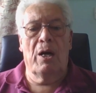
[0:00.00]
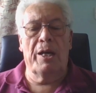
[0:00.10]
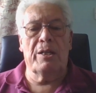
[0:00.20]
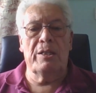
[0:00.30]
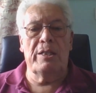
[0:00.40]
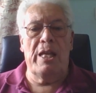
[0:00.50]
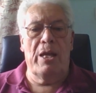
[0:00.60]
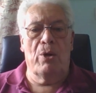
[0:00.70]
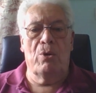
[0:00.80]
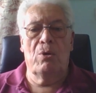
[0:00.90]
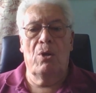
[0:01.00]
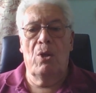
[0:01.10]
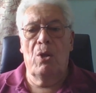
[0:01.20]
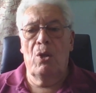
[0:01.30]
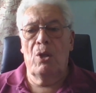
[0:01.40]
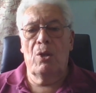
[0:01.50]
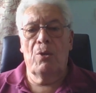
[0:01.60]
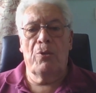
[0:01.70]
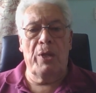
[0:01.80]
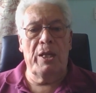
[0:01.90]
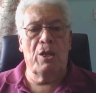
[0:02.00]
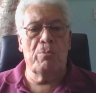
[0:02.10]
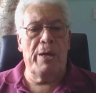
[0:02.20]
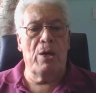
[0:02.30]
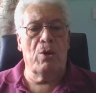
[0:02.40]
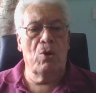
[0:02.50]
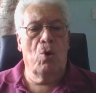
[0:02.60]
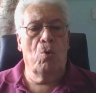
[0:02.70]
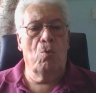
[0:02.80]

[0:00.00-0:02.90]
I can now think about